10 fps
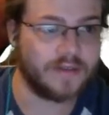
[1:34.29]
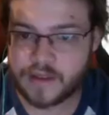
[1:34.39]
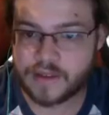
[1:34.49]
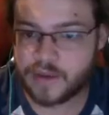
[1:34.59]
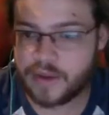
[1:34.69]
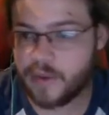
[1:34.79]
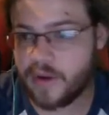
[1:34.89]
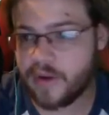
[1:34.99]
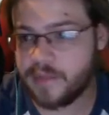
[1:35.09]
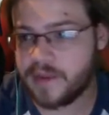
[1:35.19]
So here we
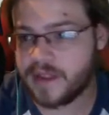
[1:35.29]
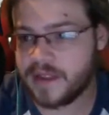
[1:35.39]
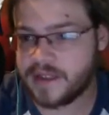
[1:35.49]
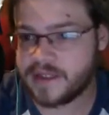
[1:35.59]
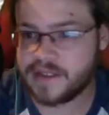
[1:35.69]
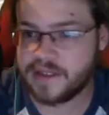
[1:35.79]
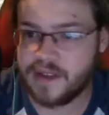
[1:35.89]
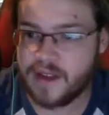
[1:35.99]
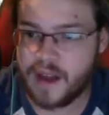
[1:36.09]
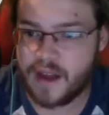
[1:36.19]
are on Pikalytics,
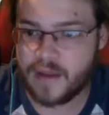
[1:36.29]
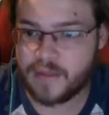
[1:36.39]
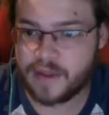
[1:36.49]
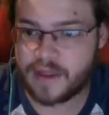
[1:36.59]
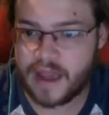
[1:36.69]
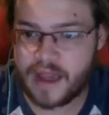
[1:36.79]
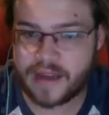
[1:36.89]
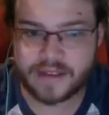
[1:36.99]
looking at